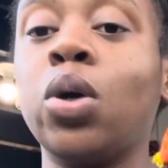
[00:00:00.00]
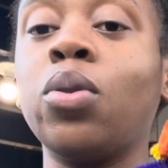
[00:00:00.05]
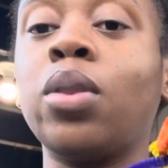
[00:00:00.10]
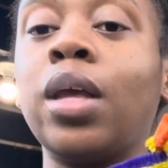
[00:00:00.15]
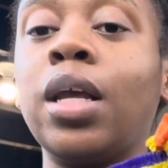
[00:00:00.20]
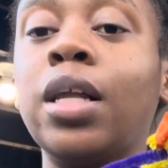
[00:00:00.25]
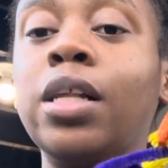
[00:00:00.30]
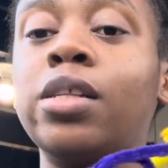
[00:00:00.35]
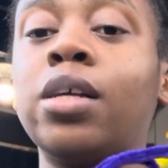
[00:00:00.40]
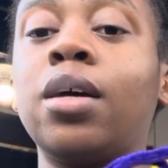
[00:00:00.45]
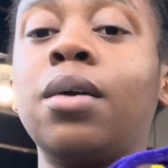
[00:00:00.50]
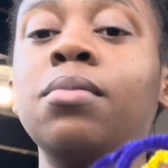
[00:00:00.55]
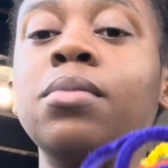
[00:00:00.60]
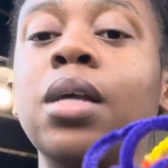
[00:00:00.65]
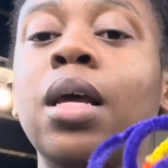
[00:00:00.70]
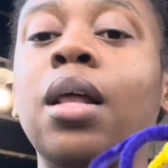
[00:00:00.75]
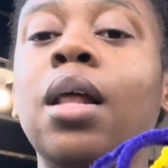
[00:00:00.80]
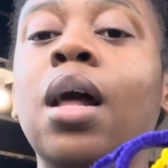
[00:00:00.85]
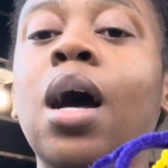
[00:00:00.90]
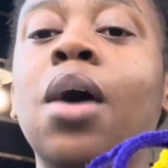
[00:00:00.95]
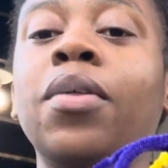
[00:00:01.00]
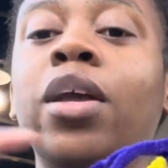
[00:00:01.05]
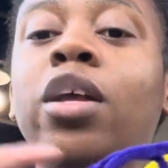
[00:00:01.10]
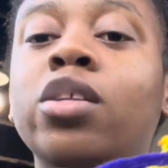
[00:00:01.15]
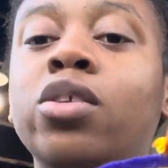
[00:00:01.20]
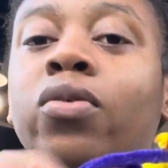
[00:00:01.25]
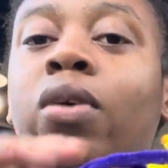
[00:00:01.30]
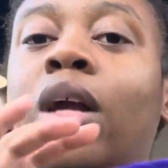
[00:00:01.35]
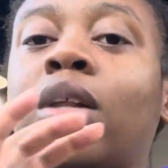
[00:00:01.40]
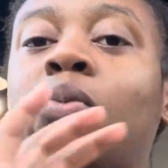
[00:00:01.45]
enzymes and how they
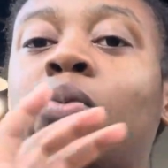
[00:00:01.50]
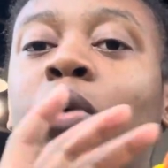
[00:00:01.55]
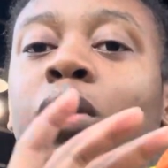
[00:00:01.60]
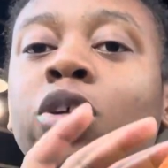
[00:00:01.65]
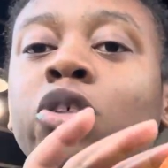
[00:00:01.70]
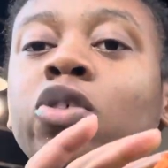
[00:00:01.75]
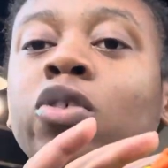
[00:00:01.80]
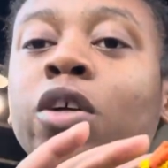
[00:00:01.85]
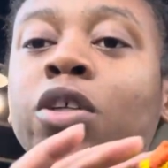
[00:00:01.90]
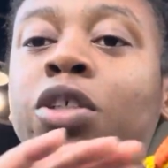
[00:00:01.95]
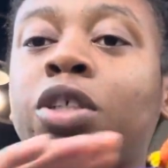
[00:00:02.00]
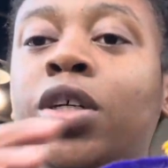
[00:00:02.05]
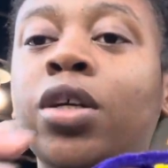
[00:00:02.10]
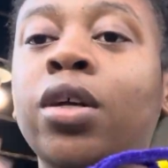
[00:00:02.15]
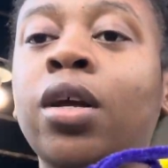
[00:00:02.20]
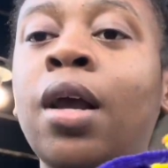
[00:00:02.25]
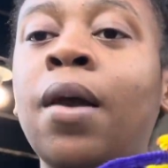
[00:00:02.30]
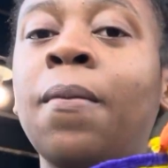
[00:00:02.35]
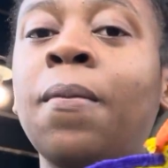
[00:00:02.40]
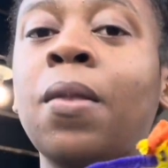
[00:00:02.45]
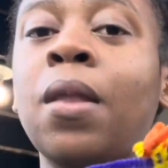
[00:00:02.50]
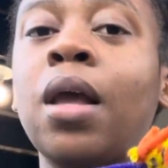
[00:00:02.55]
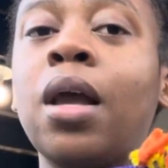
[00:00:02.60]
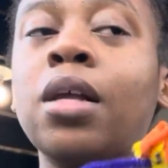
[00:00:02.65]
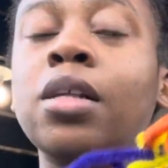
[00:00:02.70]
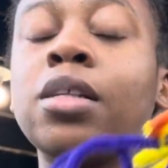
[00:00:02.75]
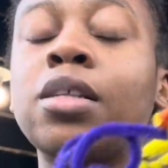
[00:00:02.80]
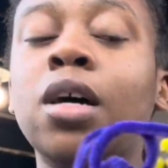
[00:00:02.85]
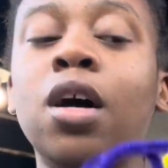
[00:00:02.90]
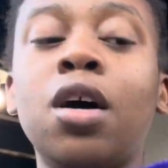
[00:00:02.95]
interact with the structure
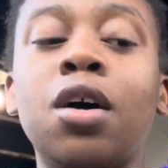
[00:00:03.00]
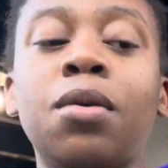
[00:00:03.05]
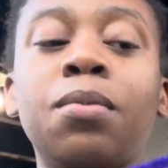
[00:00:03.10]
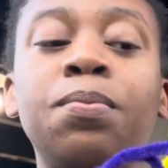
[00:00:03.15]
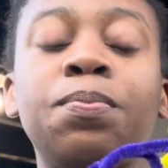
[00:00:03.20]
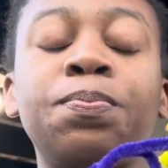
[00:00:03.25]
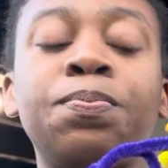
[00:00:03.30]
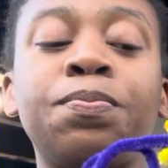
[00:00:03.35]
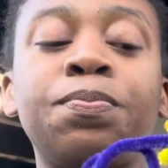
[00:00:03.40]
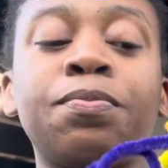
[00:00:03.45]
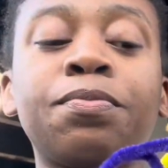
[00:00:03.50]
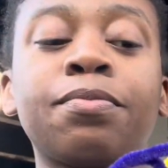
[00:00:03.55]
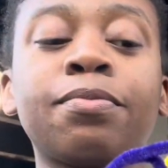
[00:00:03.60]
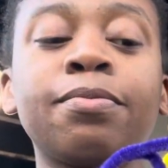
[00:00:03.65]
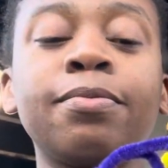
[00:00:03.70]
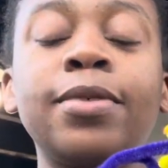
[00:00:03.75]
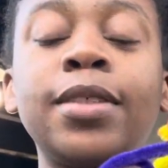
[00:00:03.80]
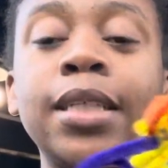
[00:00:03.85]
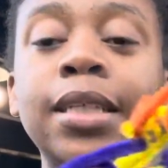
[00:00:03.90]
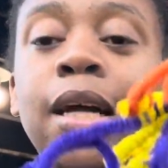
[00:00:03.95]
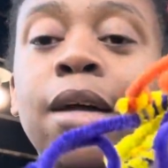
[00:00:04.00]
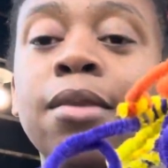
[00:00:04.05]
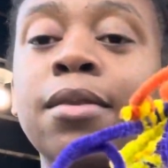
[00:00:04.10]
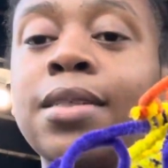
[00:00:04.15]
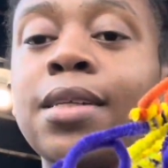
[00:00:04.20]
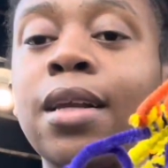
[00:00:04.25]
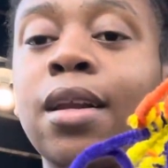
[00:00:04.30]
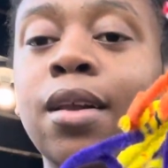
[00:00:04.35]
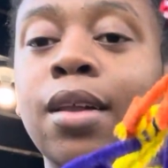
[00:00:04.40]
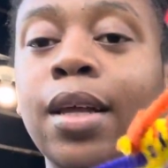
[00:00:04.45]
to send out the
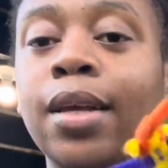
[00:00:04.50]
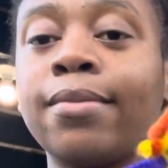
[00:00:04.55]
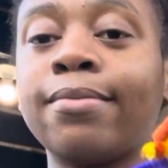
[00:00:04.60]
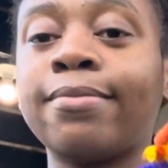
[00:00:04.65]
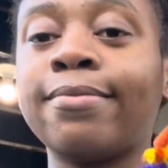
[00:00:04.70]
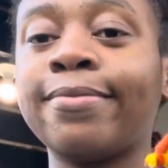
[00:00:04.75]
signaling.